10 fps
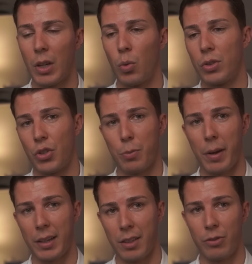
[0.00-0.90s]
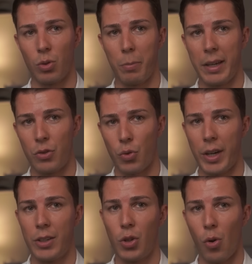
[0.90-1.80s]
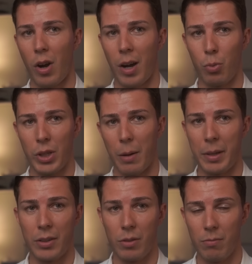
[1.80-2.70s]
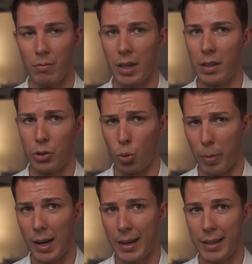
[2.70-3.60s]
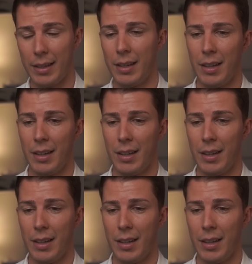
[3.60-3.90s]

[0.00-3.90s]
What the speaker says: with respective to the big three, Doha, Abu Dhabi, Dubai.